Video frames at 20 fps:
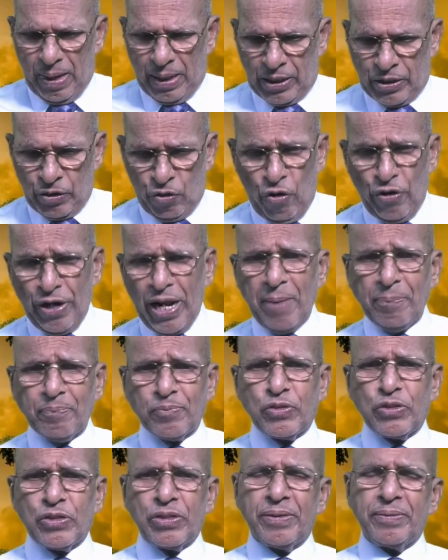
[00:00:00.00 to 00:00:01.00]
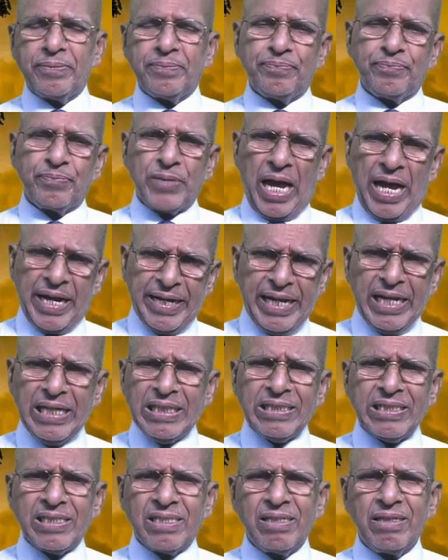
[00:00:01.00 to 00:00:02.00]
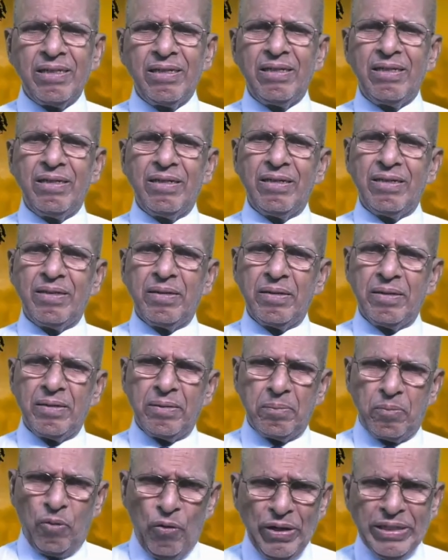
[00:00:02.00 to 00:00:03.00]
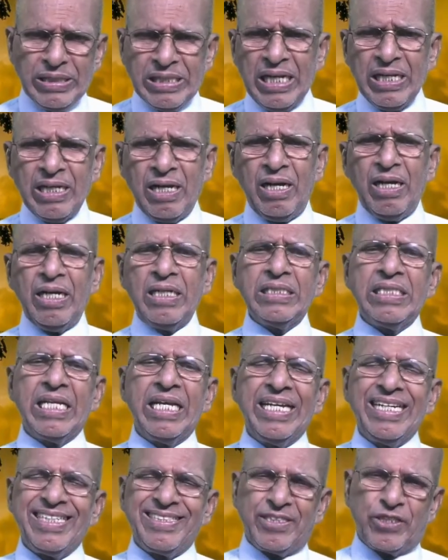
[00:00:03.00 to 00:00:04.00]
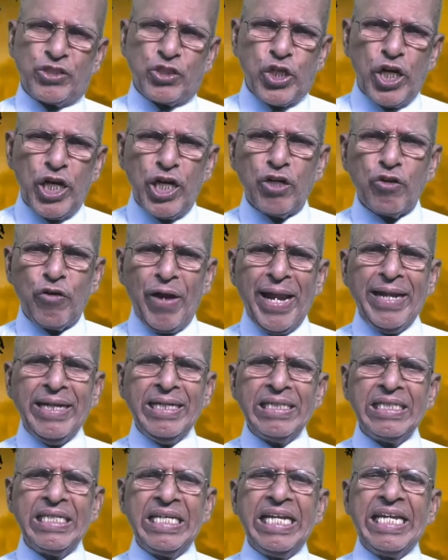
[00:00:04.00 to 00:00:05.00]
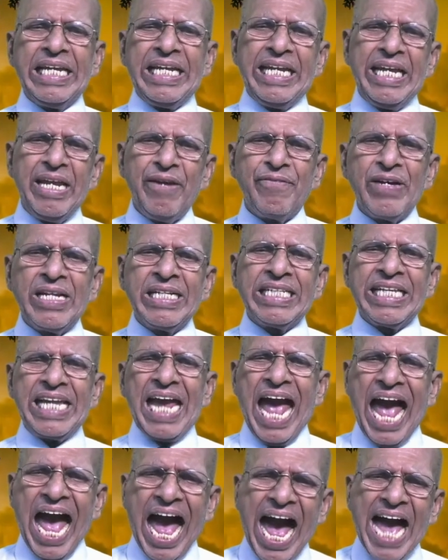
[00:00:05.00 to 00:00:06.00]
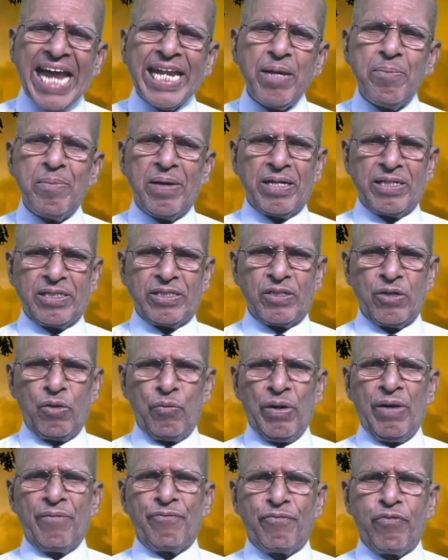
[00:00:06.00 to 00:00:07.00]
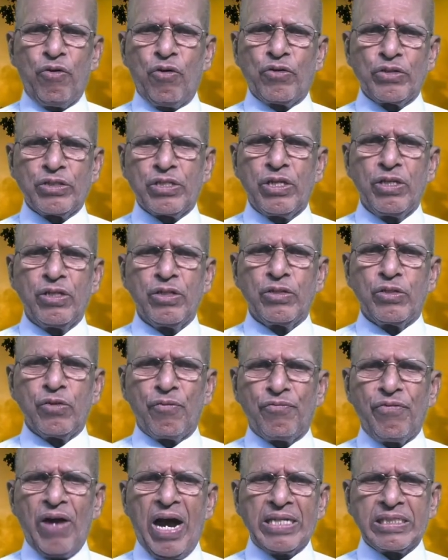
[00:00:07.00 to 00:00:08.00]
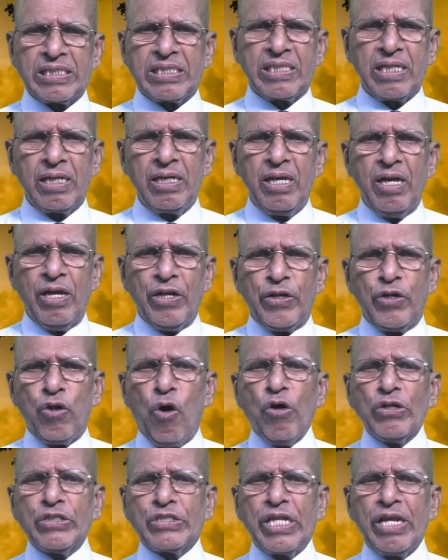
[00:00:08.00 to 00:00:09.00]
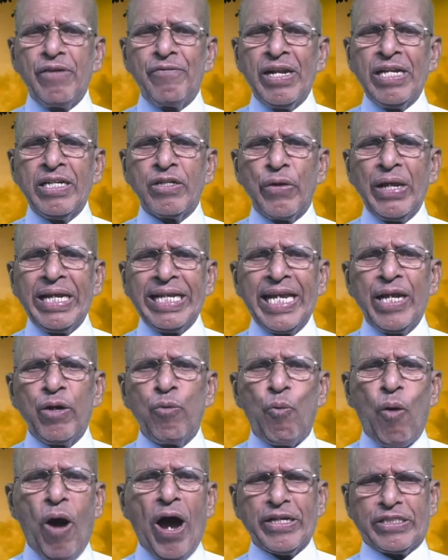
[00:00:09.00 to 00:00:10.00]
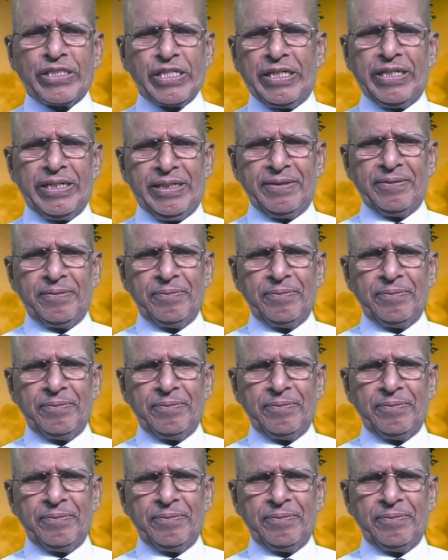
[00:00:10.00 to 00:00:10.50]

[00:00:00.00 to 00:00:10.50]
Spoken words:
Grown-ups, adults, boys and girls, children, even the animals were forced to fast. Not even drinking water.